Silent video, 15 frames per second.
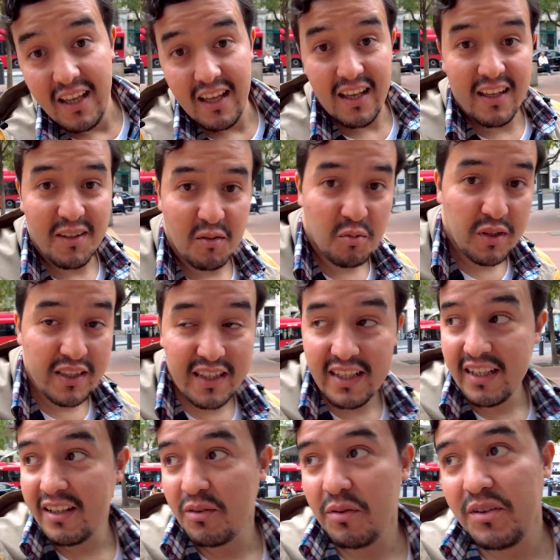And what day
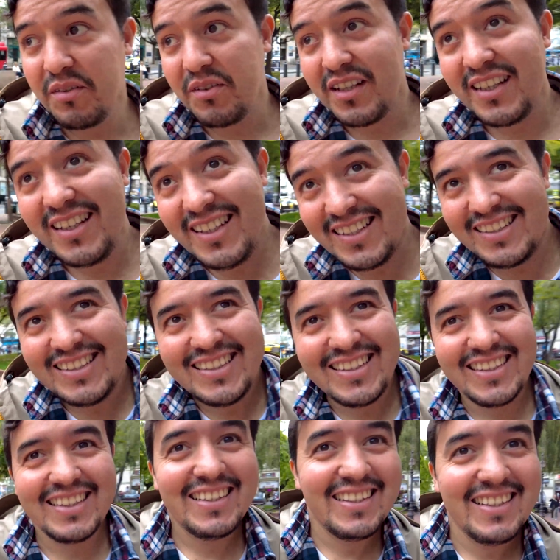are we today?
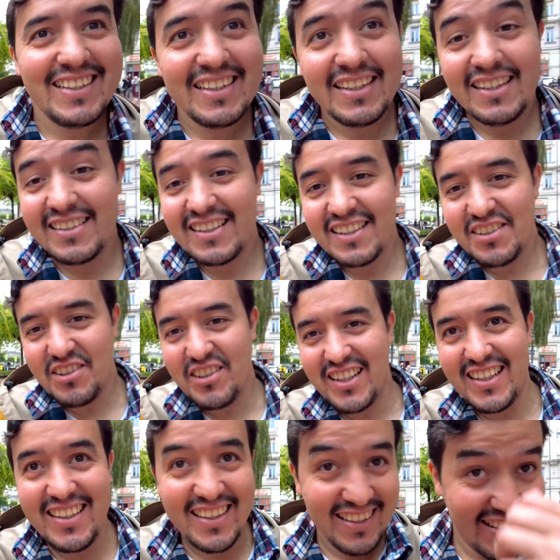
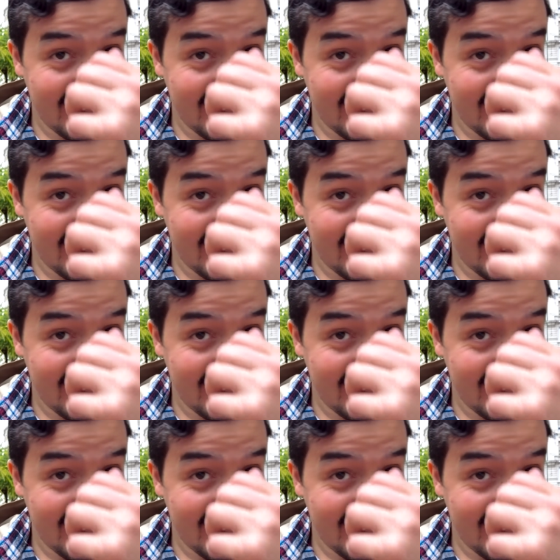Saturday.